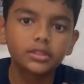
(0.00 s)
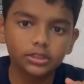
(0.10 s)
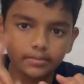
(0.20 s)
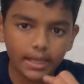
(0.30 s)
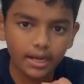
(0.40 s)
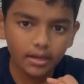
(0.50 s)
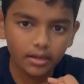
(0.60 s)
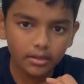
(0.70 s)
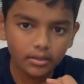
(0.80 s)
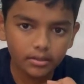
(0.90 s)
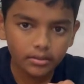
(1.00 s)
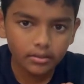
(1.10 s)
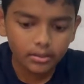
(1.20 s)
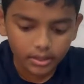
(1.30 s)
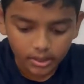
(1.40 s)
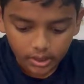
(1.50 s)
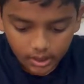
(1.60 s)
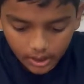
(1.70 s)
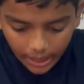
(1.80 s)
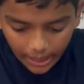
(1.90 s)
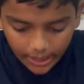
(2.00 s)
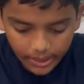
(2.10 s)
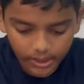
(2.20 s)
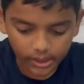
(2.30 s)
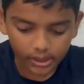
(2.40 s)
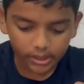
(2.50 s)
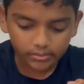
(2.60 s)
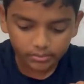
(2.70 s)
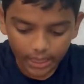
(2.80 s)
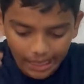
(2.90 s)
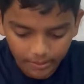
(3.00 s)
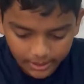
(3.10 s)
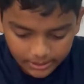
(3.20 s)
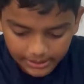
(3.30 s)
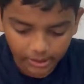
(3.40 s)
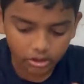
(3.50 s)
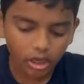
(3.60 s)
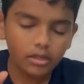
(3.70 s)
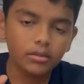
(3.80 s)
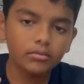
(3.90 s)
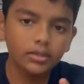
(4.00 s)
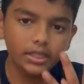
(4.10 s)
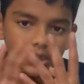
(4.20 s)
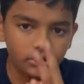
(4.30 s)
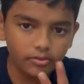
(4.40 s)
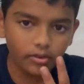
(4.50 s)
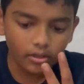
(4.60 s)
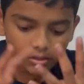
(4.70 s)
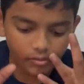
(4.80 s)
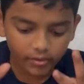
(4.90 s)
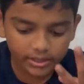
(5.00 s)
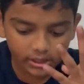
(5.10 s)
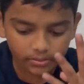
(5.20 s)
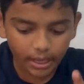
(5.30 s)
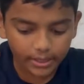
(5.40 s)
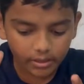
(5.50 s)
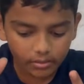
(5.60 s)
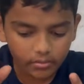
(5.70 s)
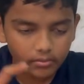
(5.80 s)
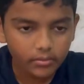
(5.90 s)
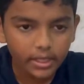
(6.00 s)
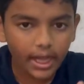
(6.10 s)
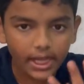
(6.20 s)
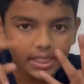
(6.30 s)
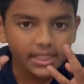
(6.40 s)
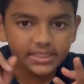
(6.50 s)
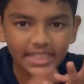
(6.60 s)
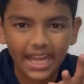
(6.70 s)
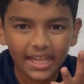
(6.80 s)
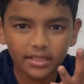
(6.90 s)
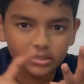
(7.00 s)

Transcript: smell, and almonds and thought. In this four, which is matter? Yeah, chair is